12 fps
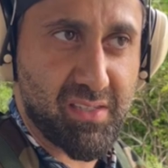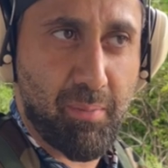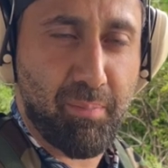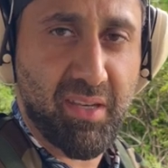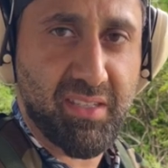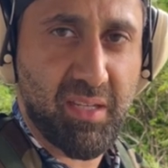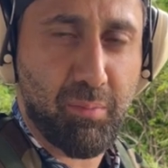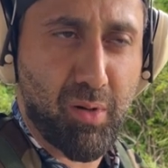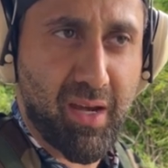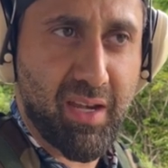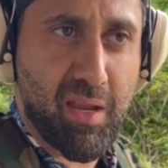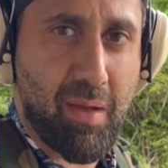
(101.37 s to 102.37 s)
a Pinty
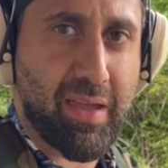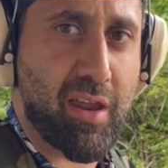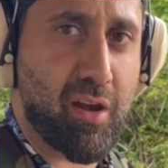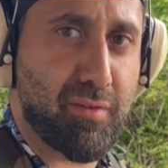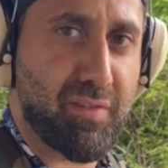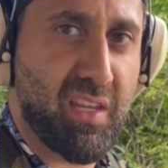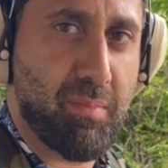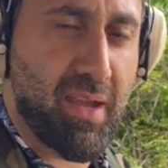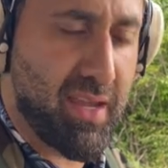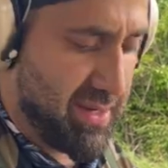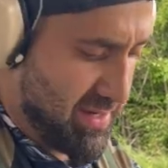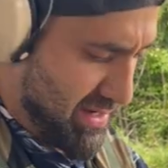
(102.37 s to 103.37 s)
brand name. I got it off
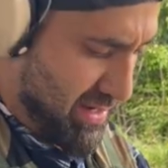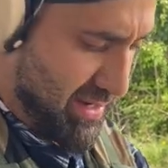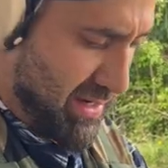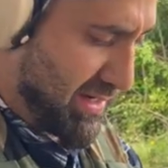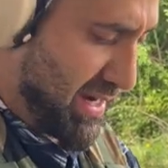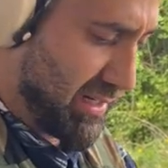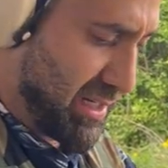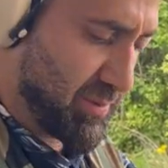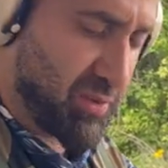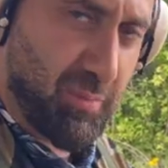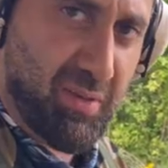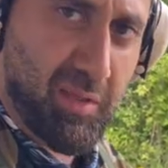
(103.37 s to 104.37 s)
eBay. Again, it comes
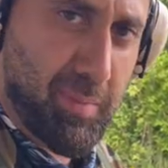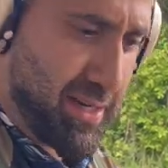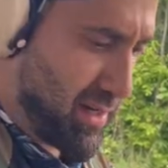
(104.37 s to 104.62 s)
with a piggyback